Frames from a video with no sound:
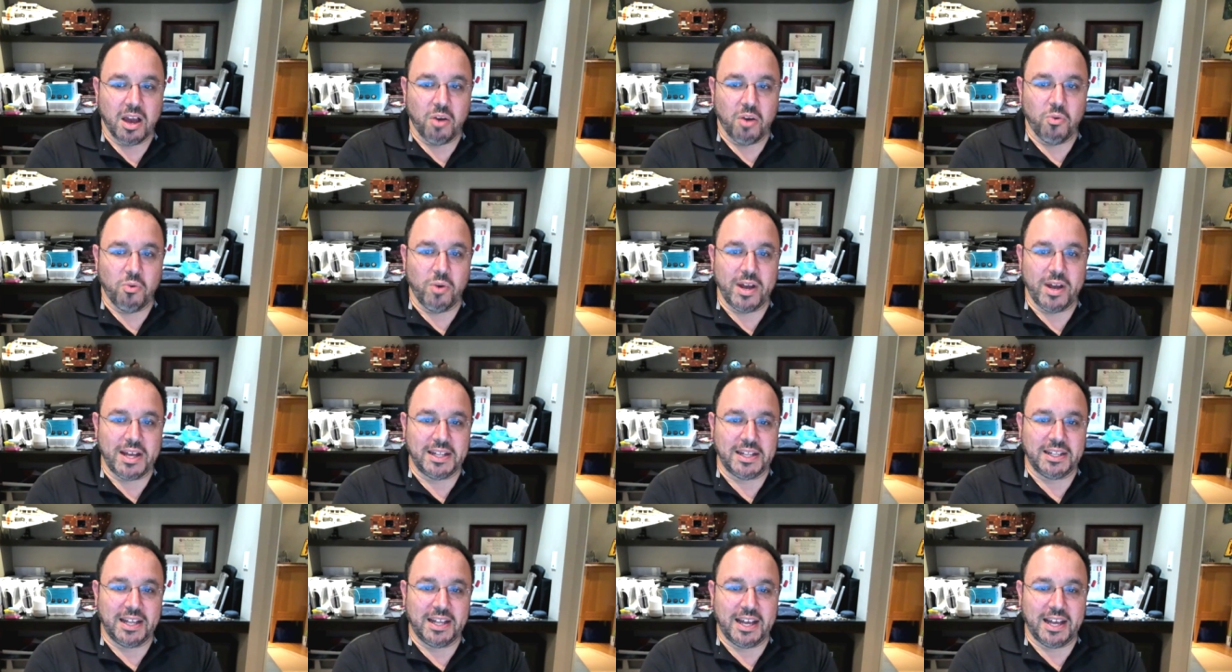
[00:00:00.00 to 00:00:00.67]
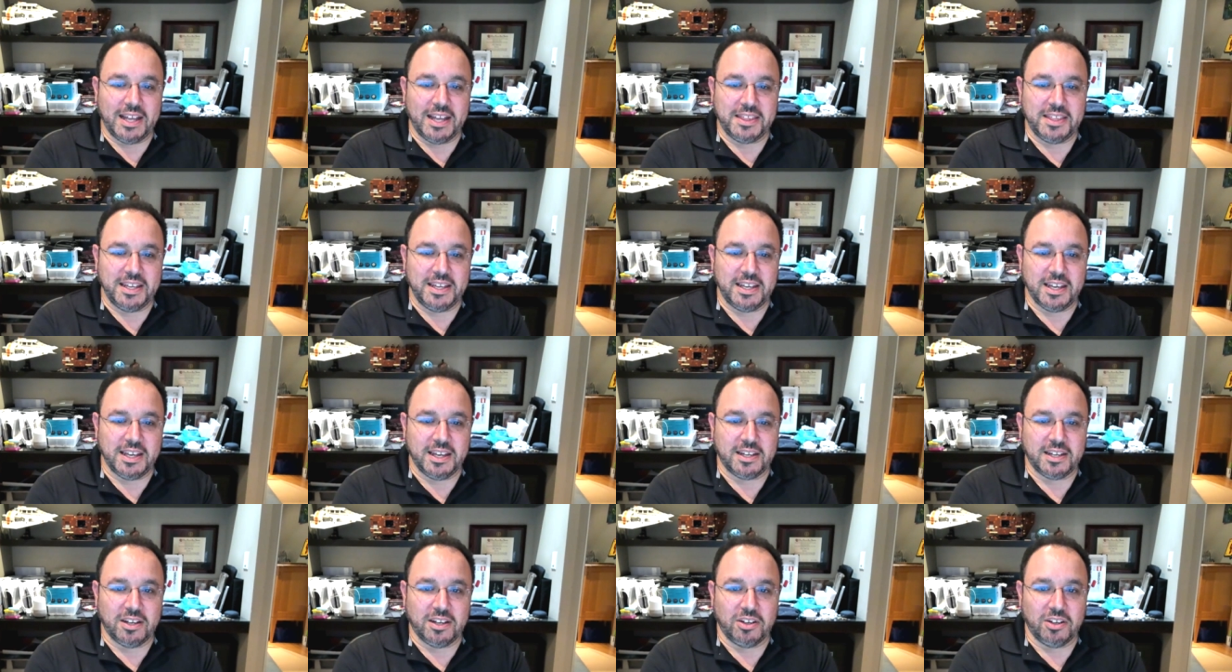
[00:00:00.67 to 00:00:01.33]
Well, I think
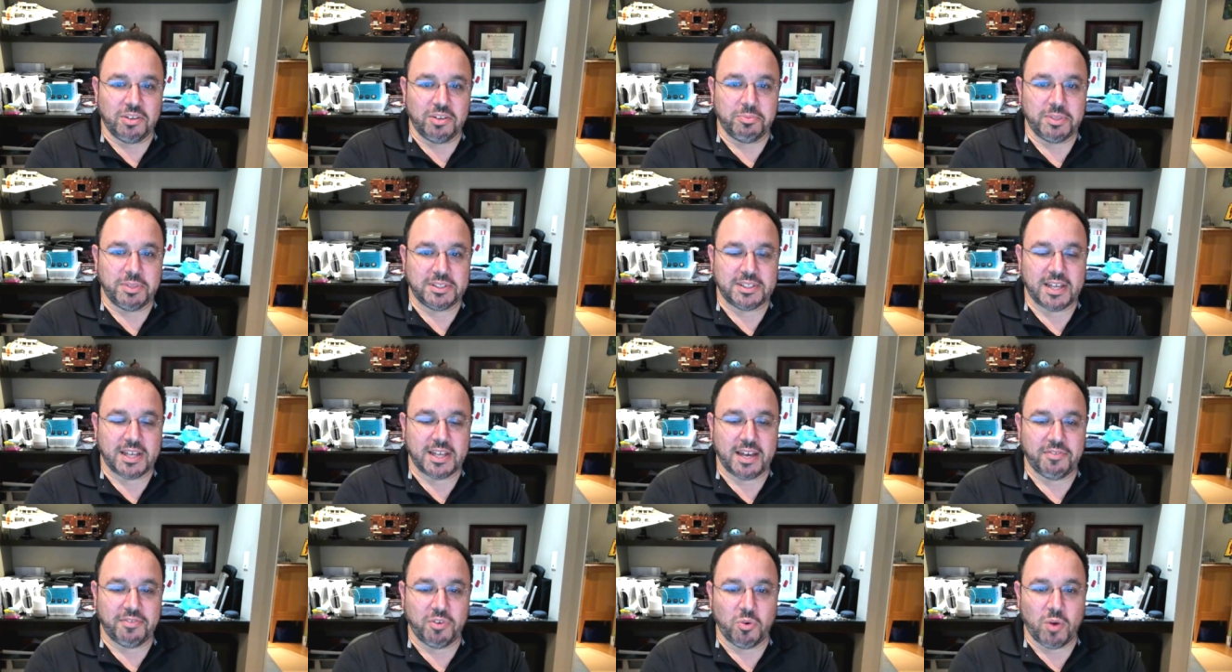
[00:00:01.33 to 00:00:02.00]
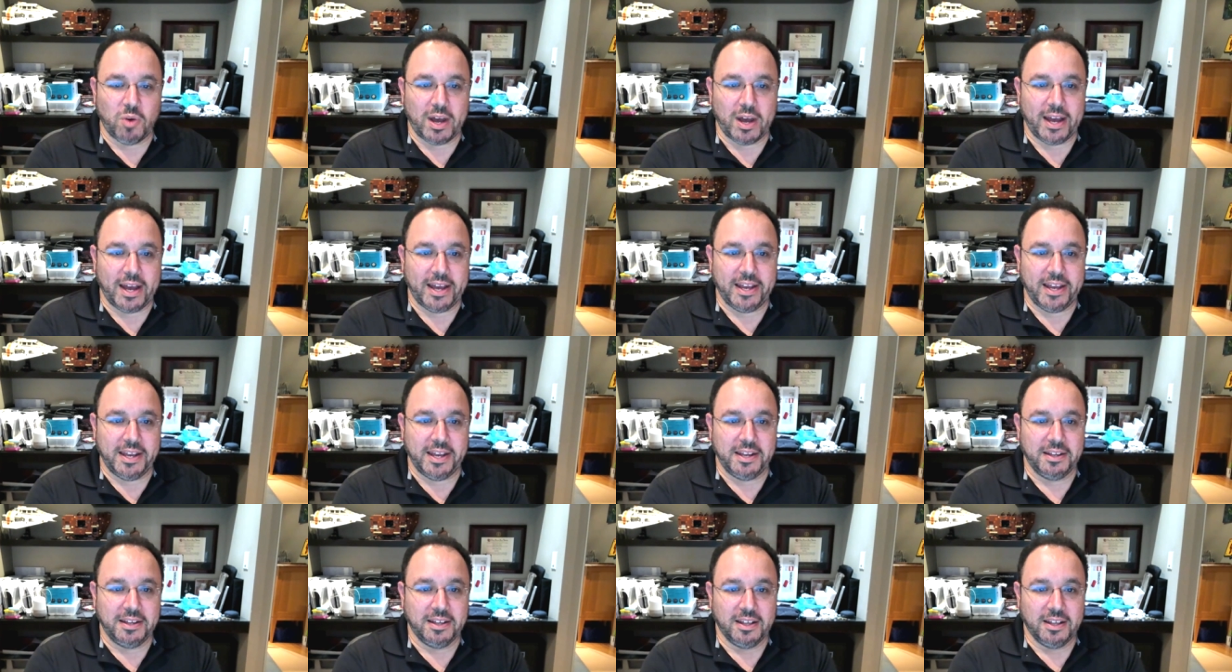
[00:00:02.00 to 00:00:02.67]
economists have a
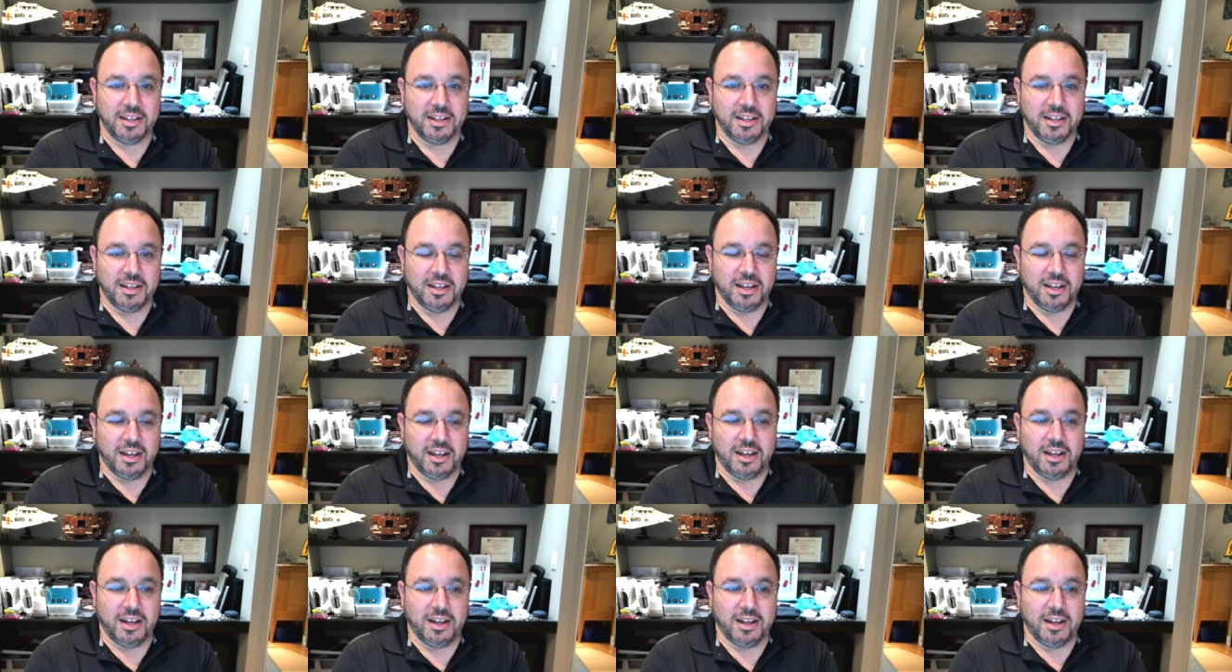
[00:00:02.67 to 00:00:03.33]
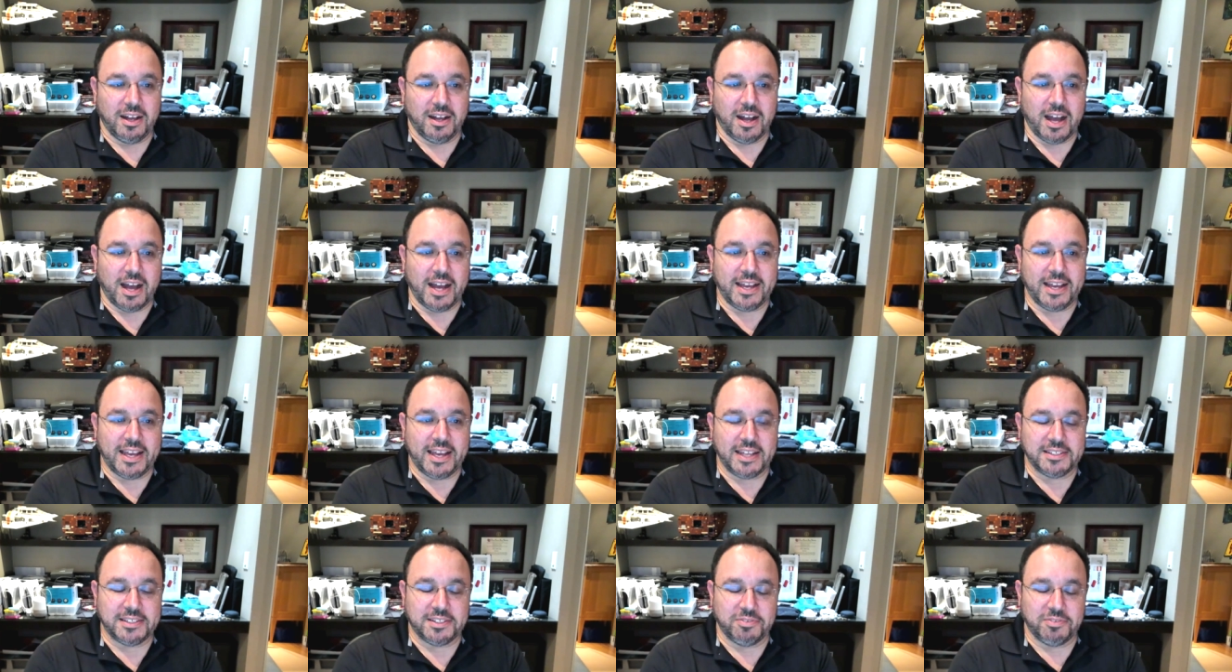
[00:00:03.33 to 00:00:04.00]
way, uh, I
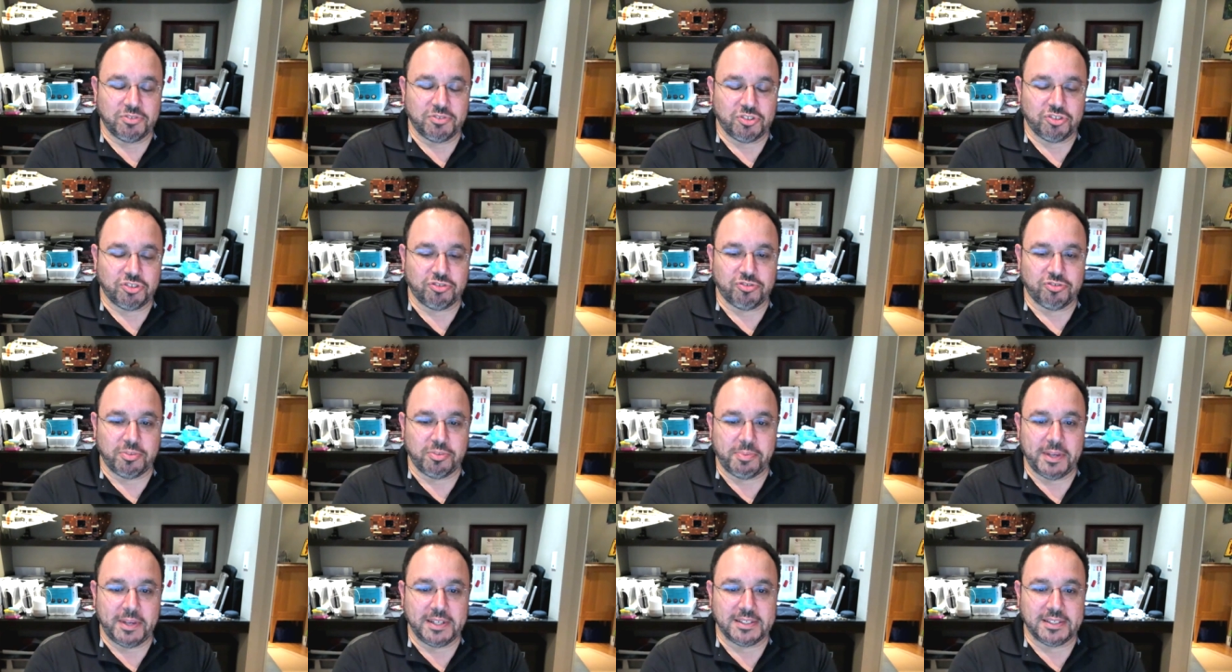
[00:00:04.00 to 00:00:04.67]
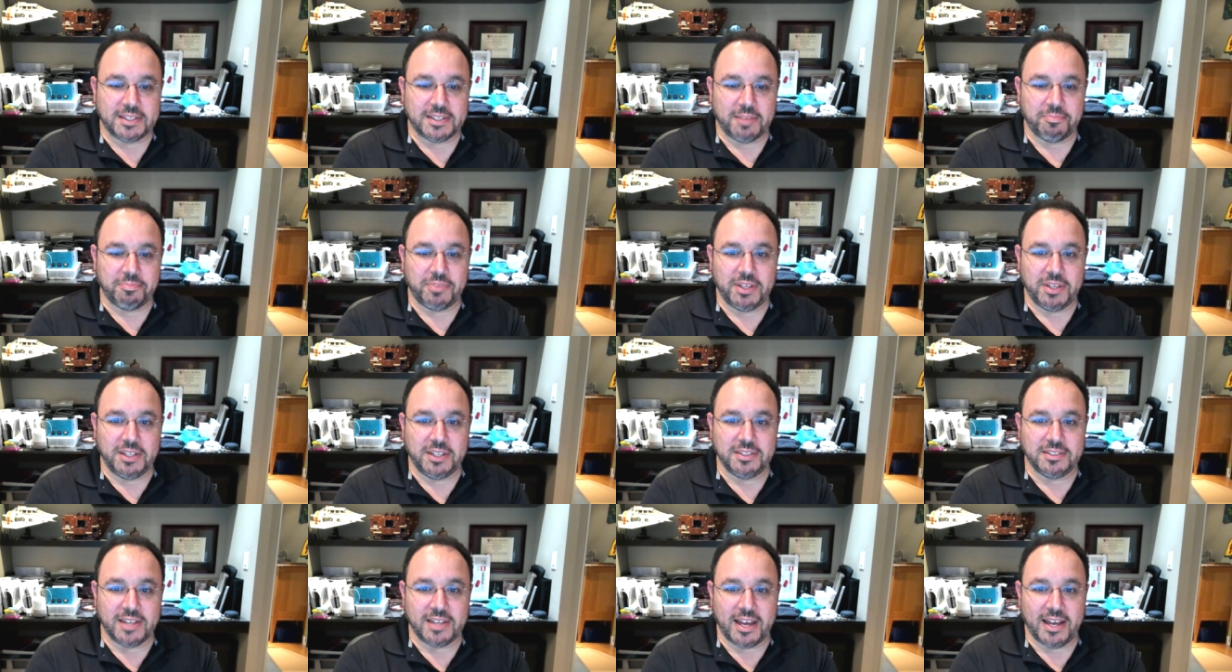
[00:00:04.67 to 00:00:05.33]
guess, of stripping
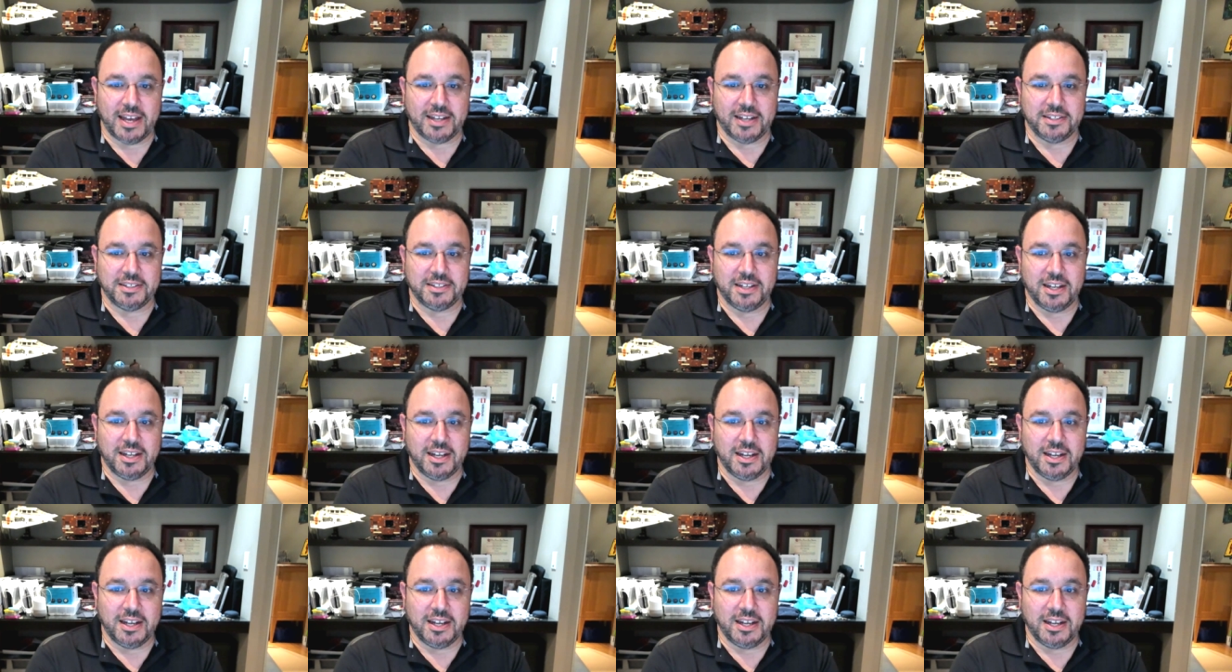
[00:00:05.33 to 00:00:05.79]
something down.